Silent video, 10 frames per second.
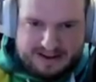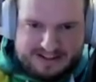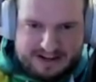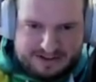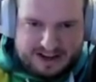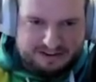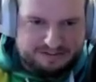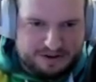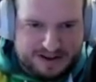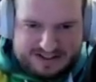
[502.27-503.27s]
Tails getting a
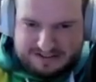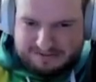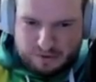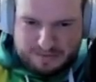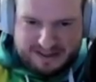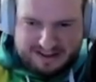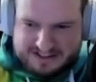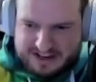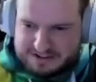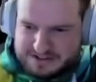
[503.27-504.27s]
few hits in for me.
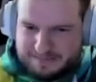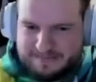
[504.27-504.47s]
Thanks, Tails.